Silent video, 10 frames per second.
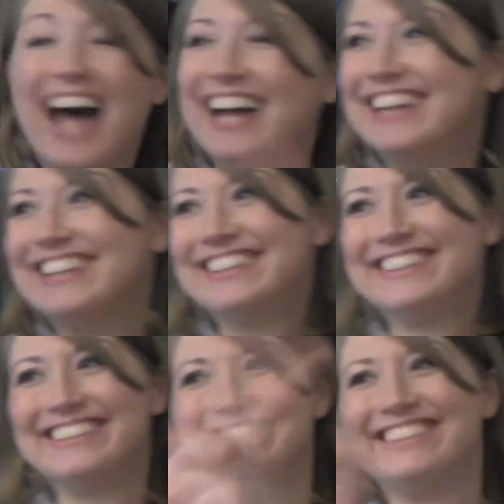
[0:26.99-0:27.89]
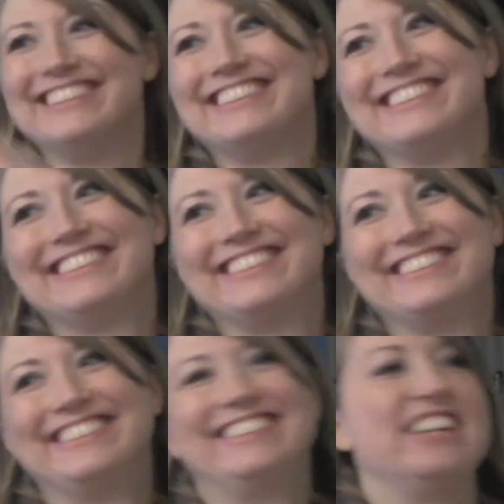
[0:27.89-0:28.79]

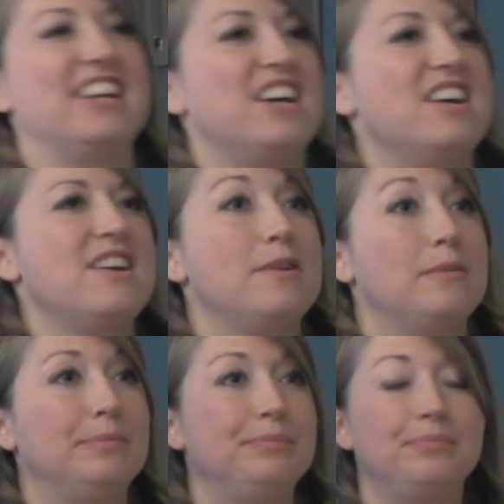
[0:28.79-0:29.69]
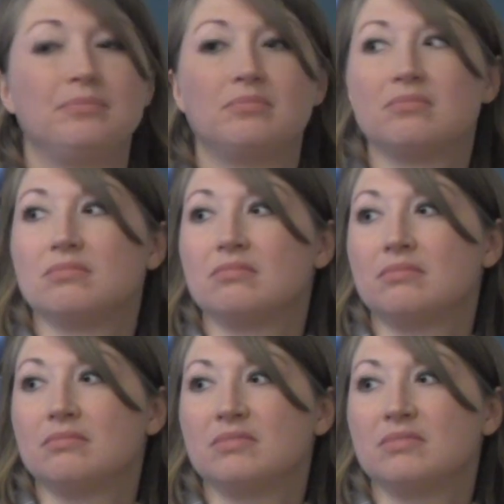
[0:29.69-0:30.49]
(silent)